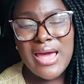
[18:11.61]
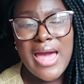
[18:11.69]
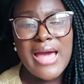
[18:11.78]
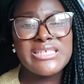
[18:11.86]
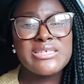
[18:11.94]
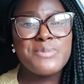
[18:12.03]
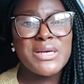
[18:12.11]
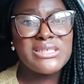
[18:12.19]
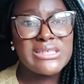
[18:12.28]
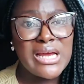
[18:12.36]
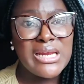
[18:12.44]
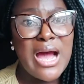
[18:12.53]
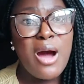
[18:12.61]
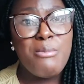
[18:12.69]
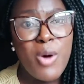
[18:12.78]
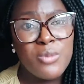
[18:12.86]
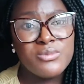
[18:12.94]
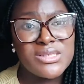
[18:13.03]
especially our
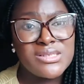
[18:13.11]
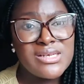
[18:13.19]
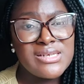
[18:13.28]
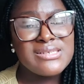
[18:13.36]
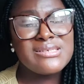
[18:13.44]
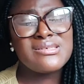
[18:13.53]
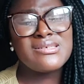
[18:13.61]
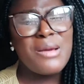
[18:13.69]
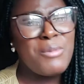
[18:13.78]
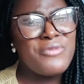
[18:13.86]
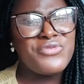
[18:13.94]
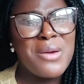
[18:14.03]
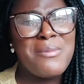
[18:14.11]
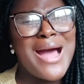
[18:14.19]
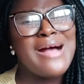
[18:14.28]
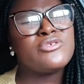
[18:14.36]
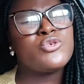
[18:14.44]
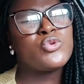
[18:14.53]
moms, some of them
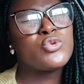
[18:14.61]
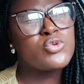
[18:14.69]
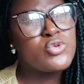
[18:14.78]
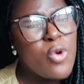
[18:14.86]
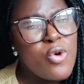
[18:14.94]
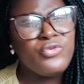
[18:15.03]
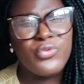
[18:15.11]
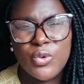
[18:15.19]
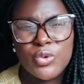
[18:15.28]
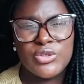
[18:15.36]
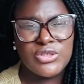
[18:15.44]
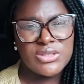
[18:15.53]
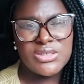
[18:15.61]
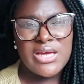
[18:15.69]
are so rude.